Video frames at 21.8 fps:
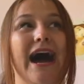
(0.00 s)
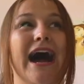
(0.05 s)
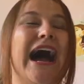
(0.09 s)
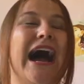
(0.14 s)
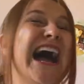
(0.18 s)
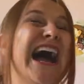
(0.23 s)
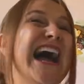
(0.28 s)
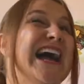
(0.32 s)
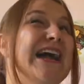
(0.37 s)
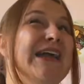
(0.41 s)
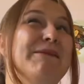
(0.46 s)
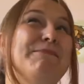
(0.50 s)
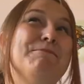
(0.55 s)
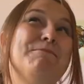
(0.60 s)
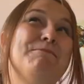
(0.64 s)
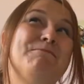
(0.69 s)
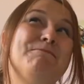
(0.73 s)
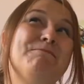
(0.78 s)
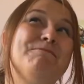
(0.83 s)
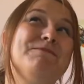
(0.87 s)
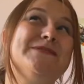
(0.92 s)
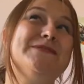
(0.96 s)

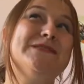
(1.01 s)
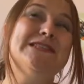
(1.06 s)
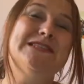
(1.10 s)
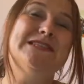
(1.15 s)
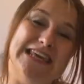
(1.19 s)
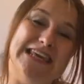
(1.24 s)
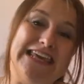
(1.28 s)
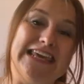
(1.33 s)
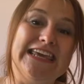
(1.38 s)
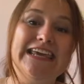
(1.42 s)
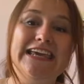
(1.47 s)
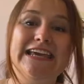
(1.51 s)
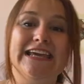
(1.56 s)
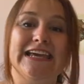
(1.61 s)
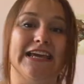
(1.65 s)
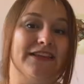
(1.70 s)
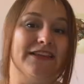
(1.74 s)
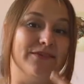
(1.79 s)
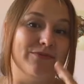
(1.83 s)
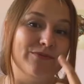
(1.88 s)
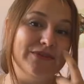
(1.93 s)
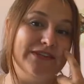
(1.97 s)
I think
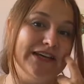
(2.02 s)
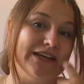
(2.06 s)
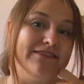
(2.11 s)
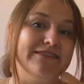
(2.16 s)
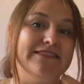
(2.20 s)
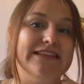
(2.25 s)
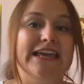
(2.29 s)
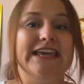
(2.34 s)
it would have